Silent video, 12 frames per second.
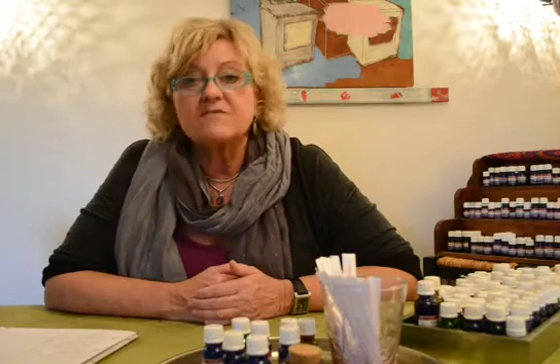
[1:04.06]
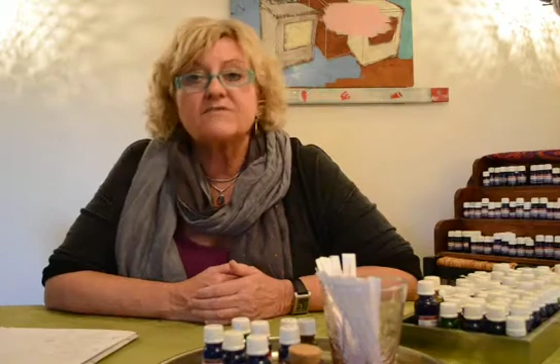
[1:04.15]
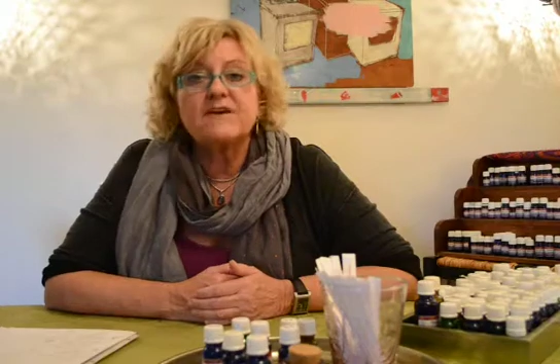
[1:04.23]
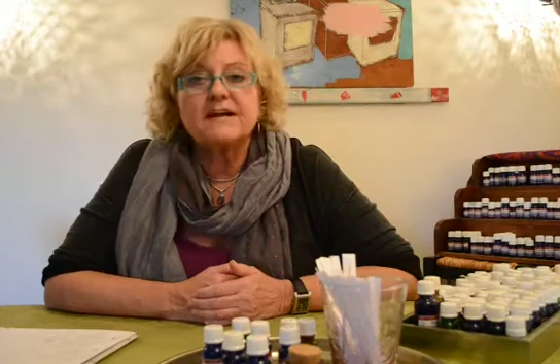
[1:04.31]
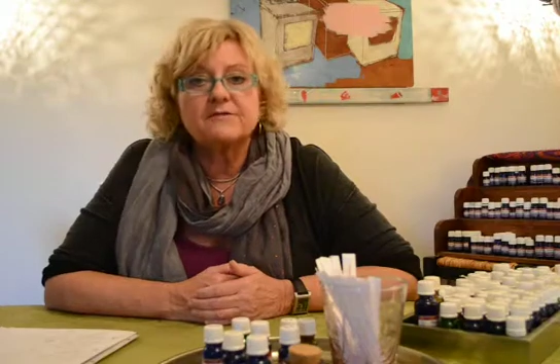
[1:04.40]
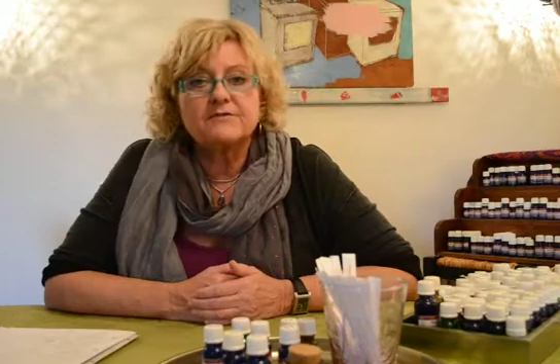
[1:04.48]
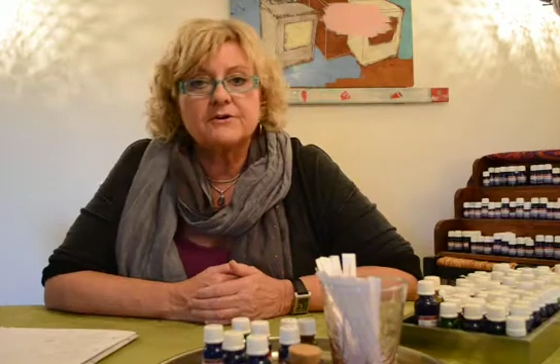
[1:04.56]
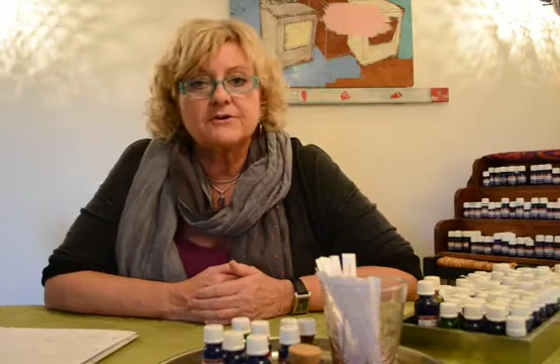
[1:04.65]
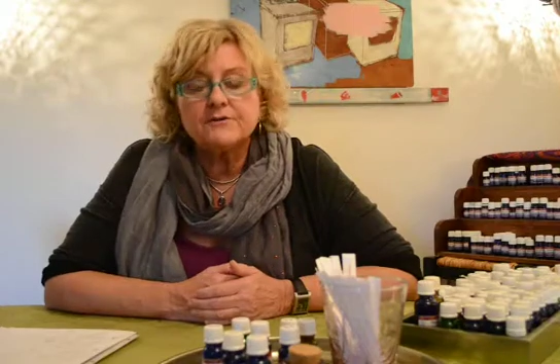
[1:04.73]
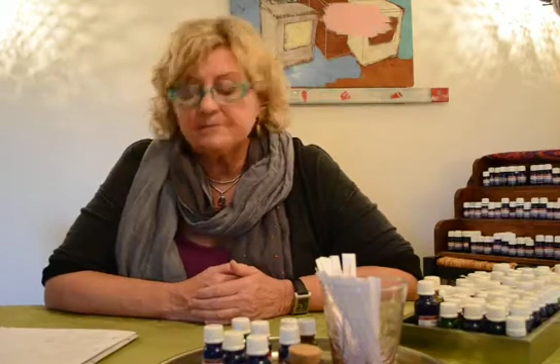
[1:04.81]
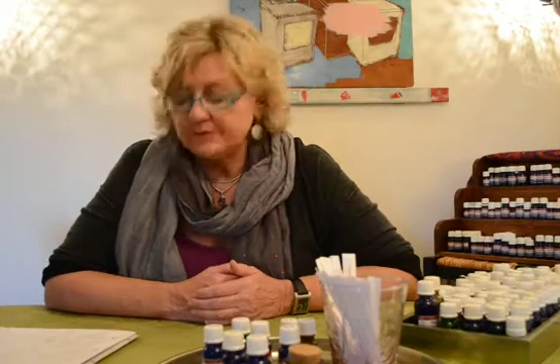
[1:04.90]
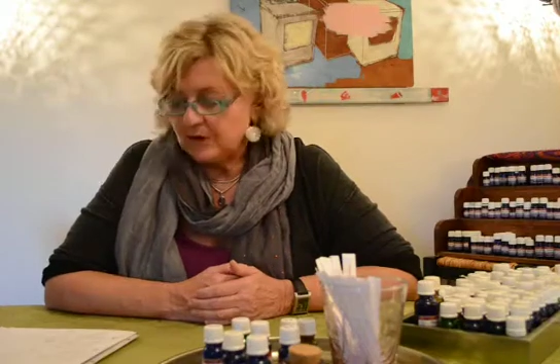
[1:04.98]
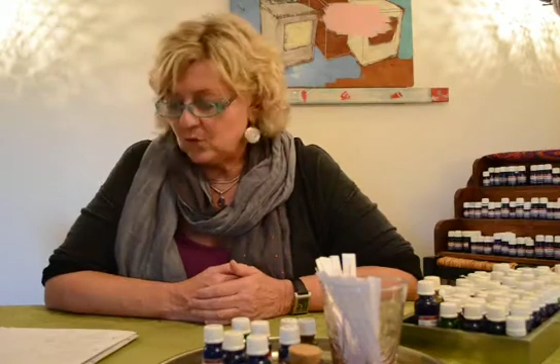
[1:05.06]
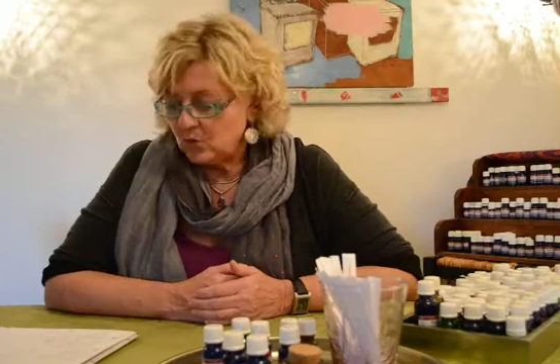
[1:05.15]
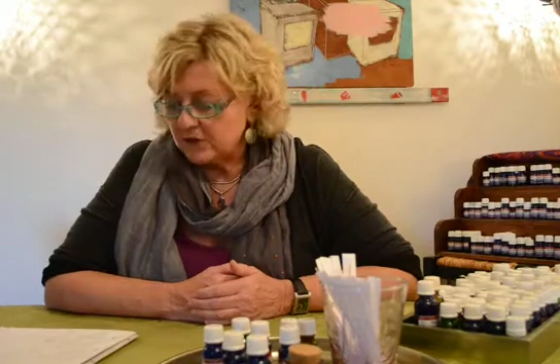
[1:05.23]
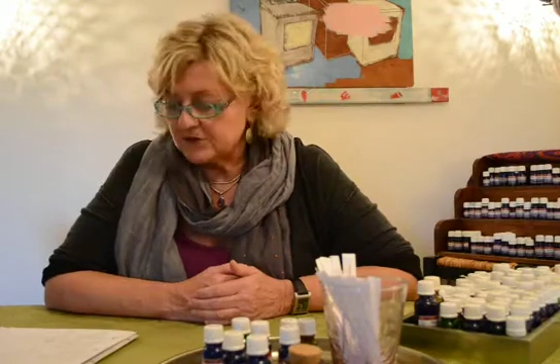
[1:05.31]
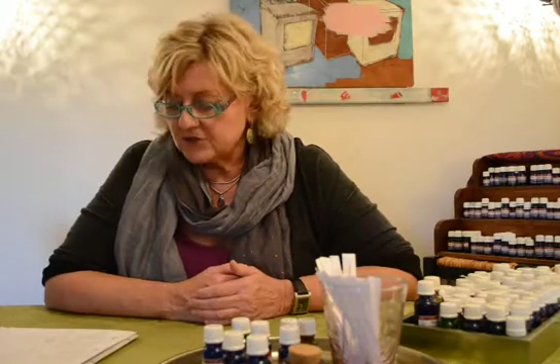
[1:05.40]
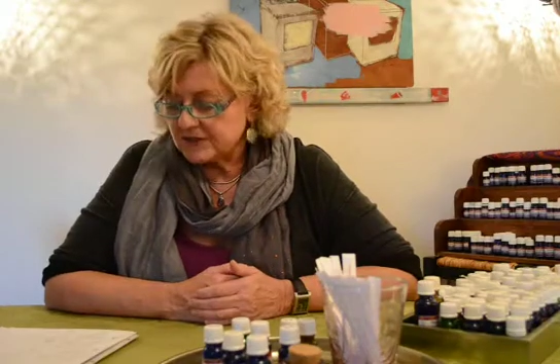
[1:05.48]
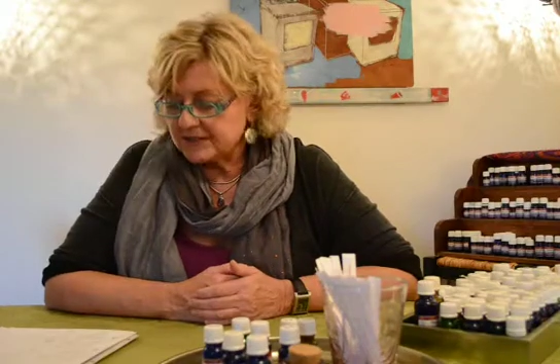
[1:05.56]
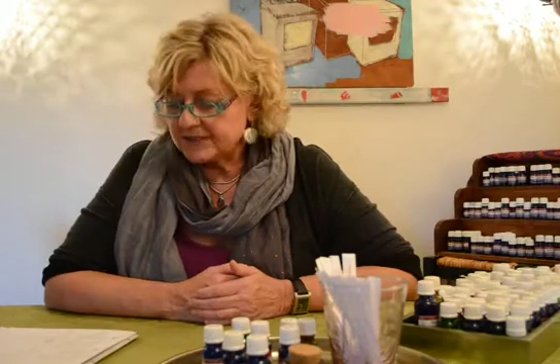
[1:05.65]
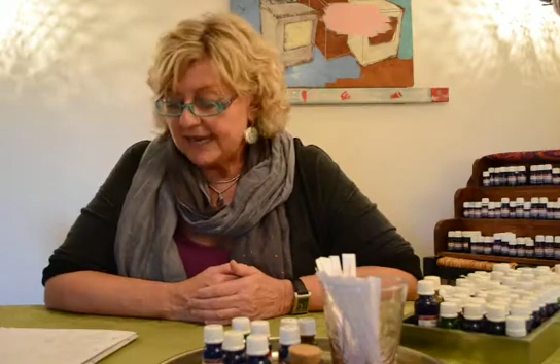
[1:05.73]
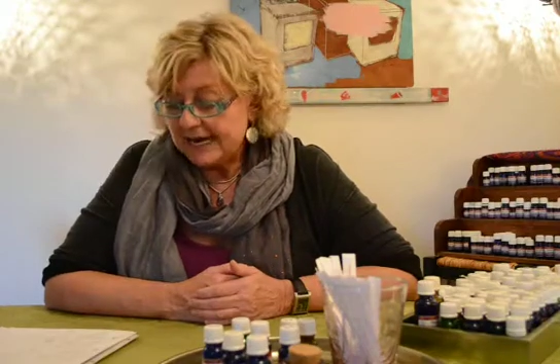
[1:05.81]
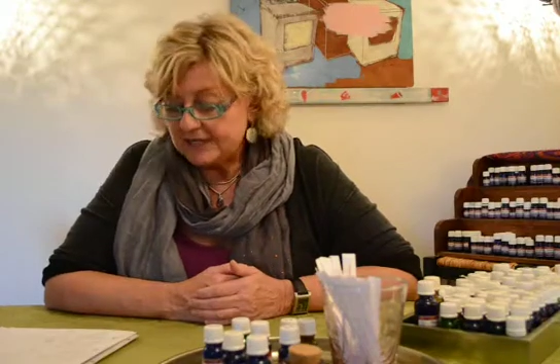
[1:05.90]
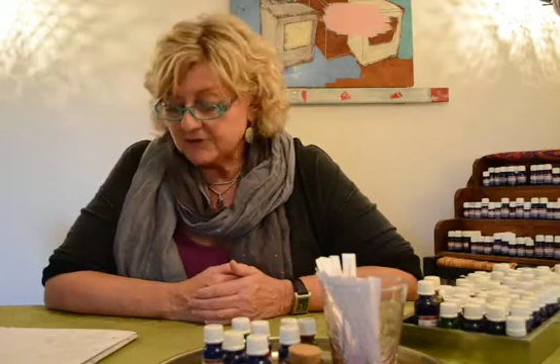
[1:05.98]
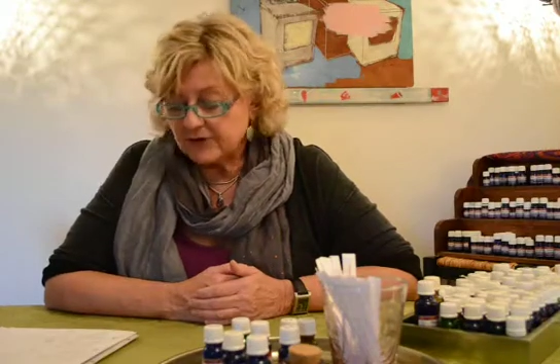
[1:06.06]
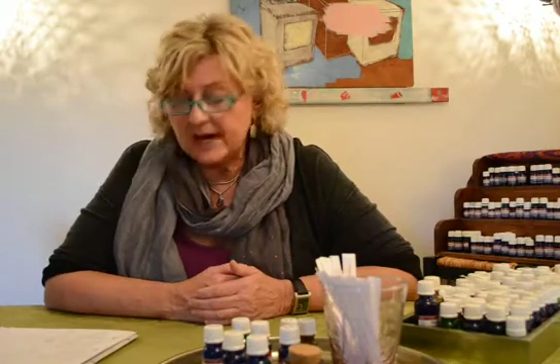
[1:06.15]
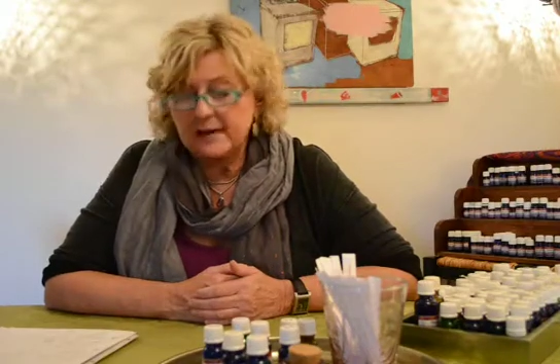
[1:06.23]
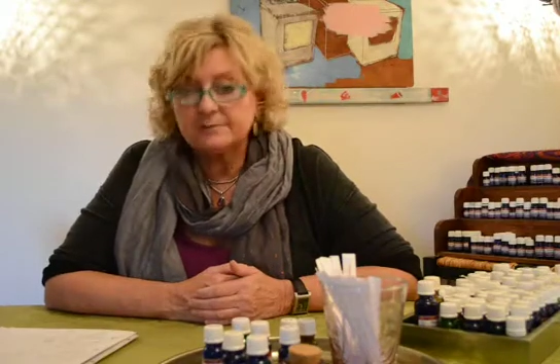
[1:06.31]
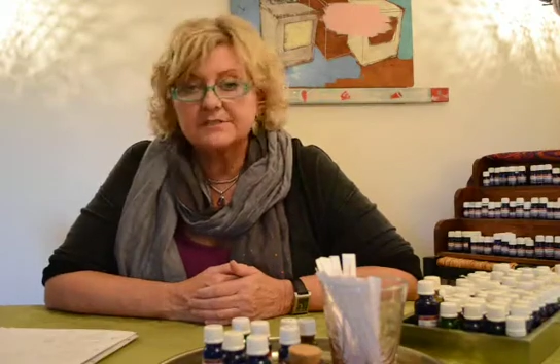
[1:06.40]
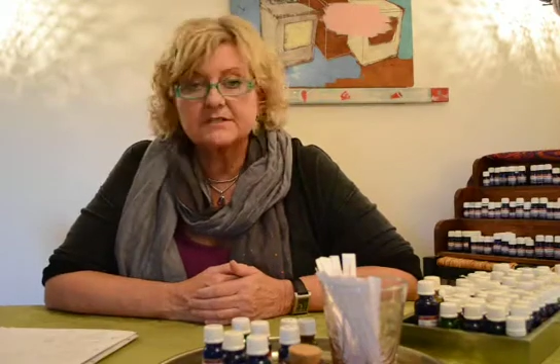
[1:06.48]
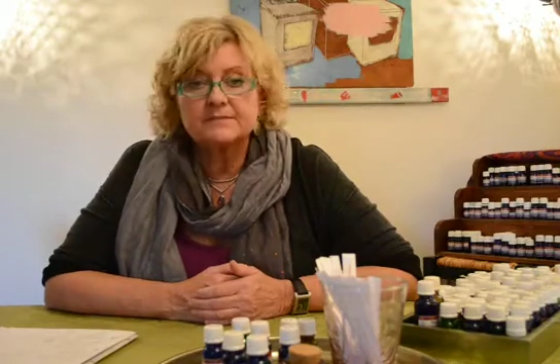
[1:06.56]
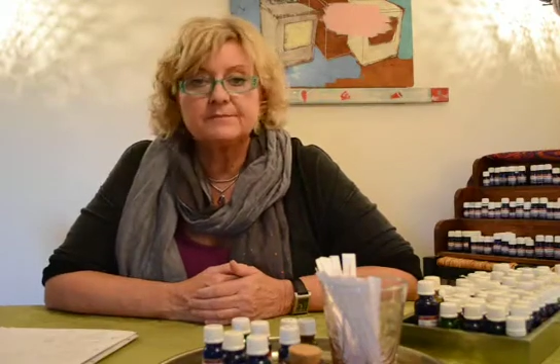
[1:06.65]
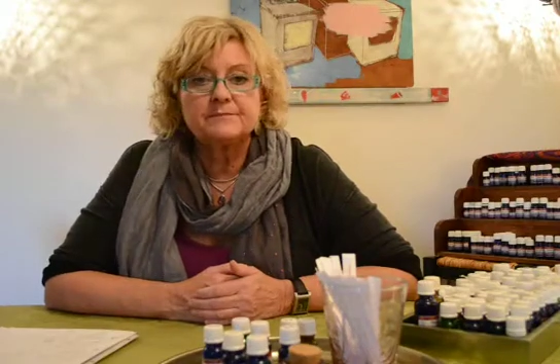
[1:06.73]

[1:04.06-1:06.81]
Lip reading: Vetiver, which is 8 drops.